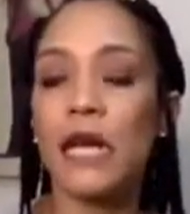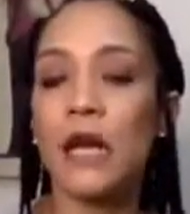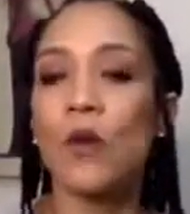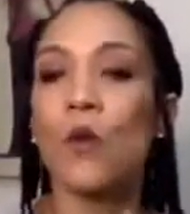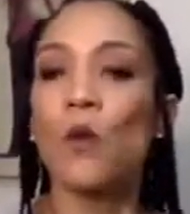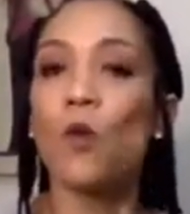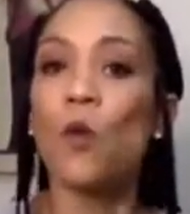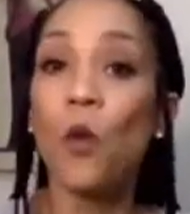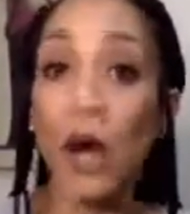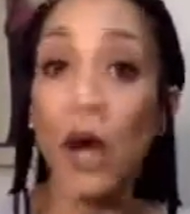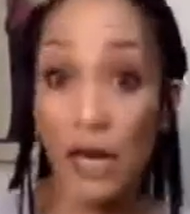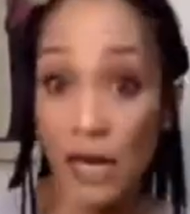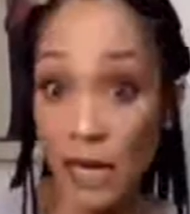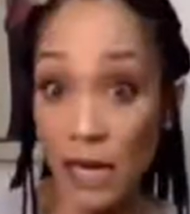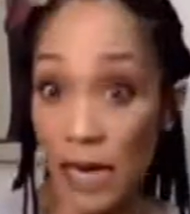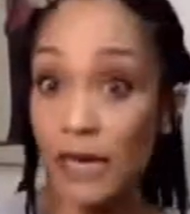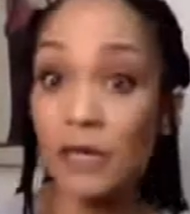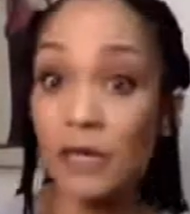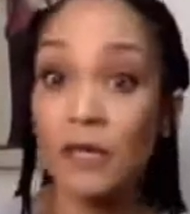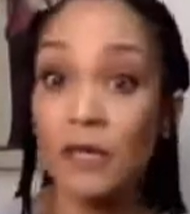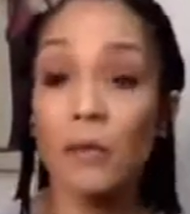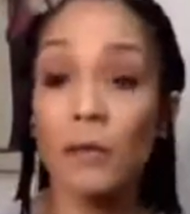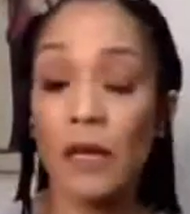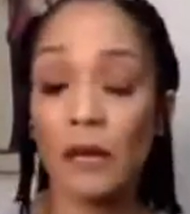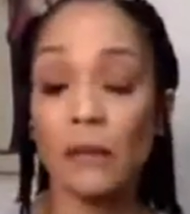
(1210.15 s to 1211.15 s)
what I
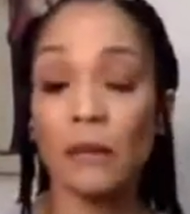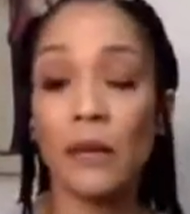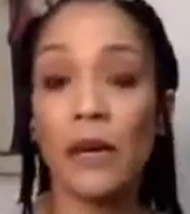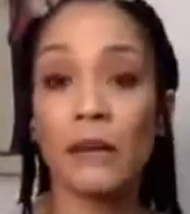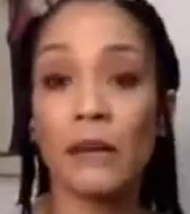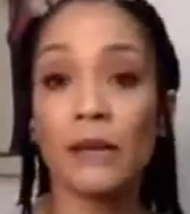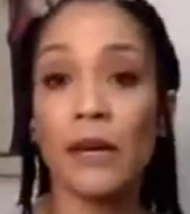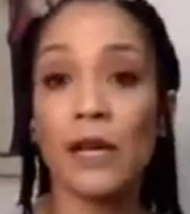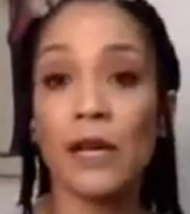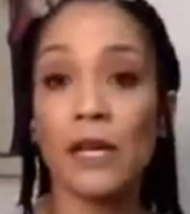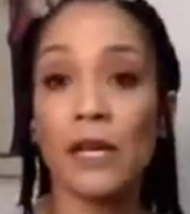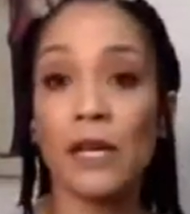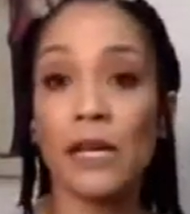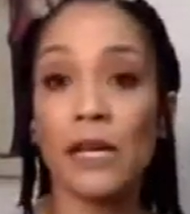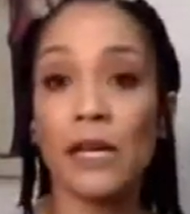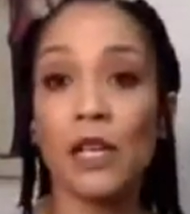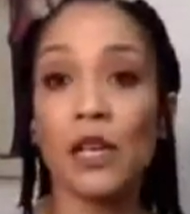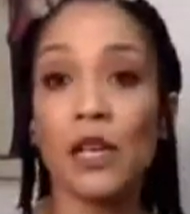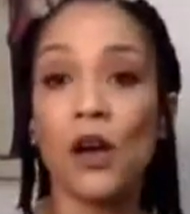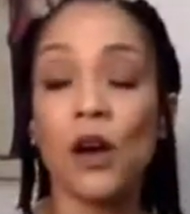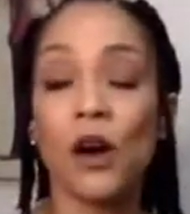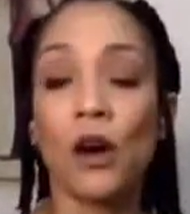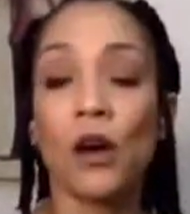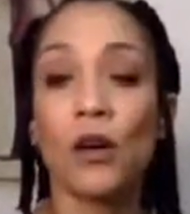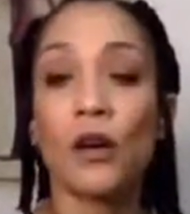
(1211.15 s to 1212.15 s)
spend my money
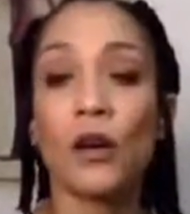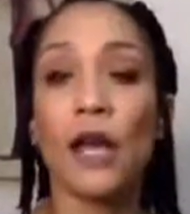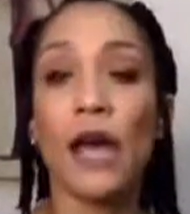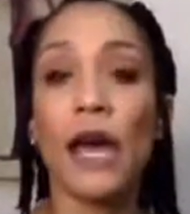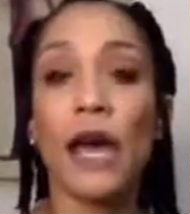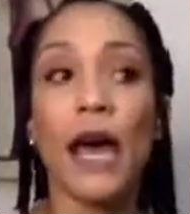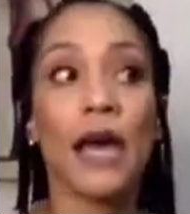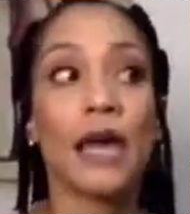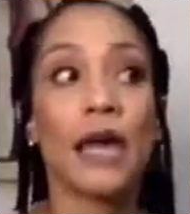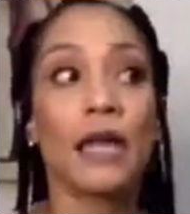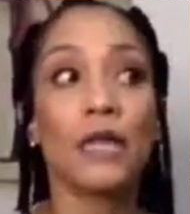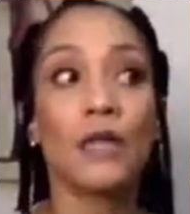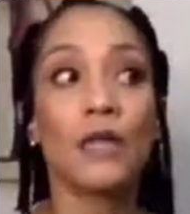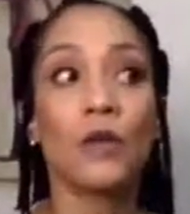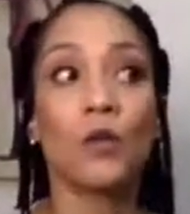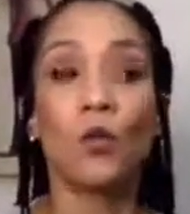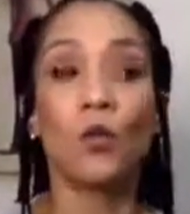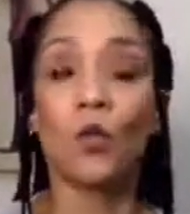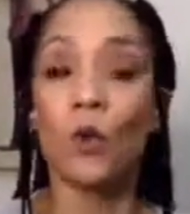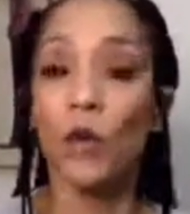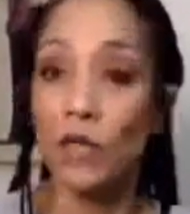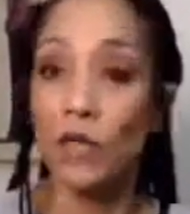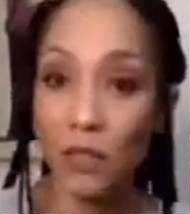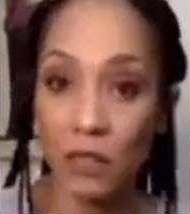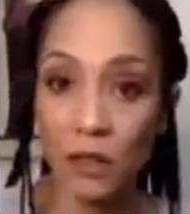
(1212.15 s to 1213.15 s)
on and
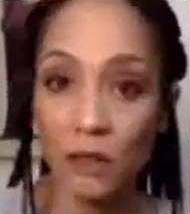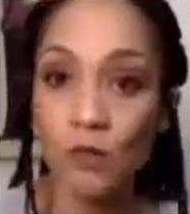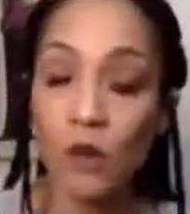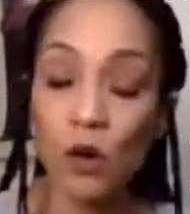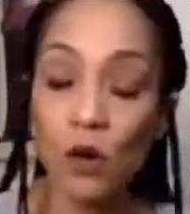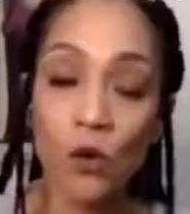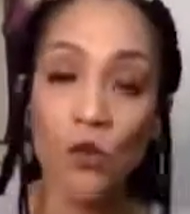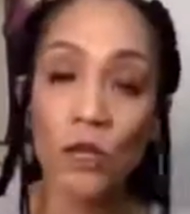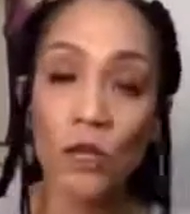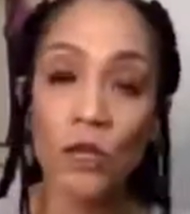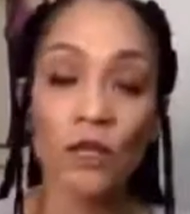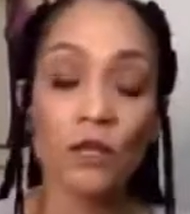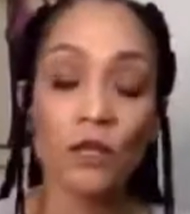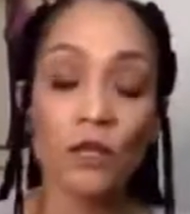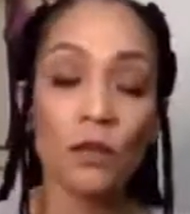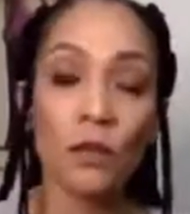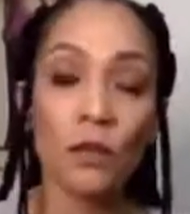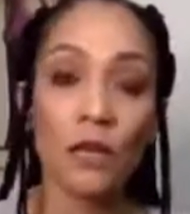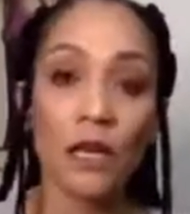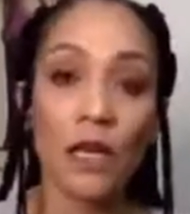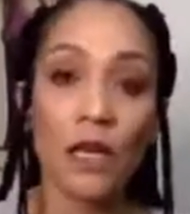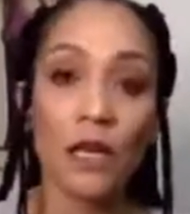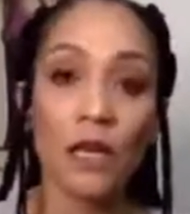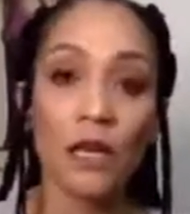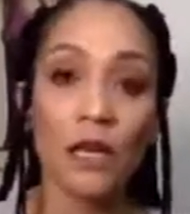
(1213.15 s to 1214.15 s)
what is important to
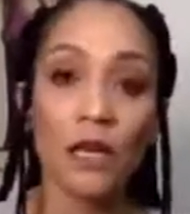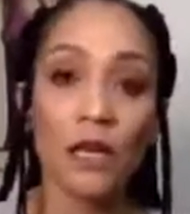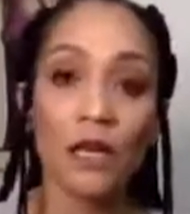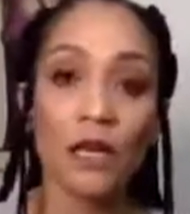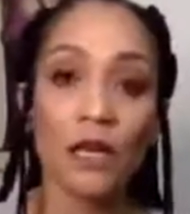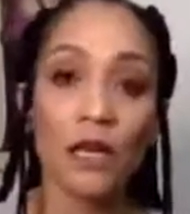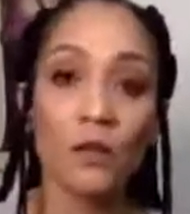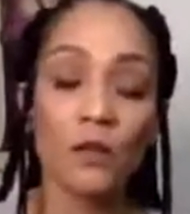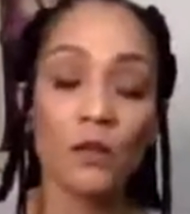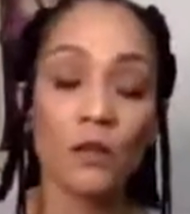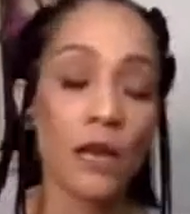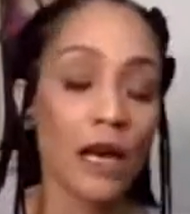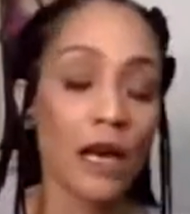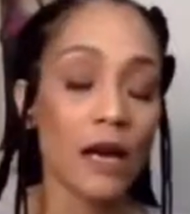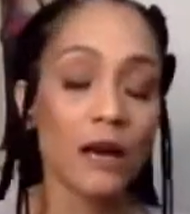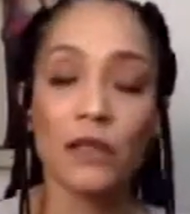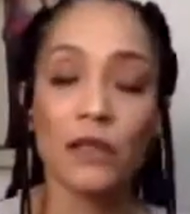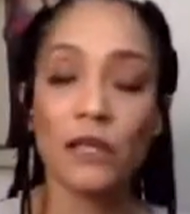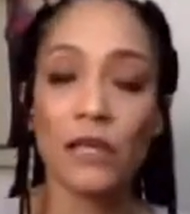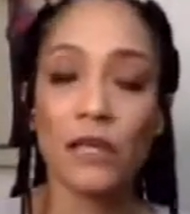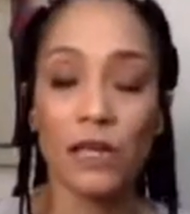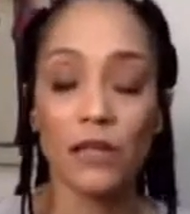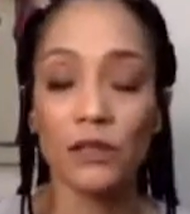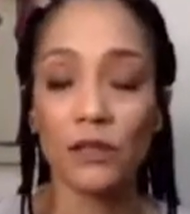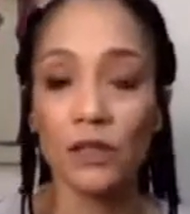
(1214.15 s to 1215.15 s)
me, without a
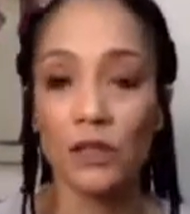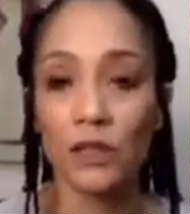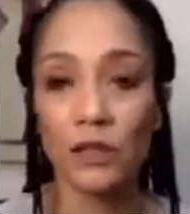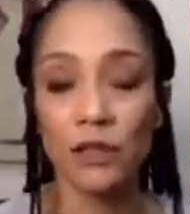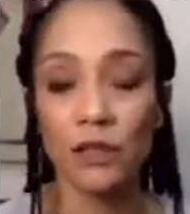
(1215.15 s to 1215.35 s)
doubt.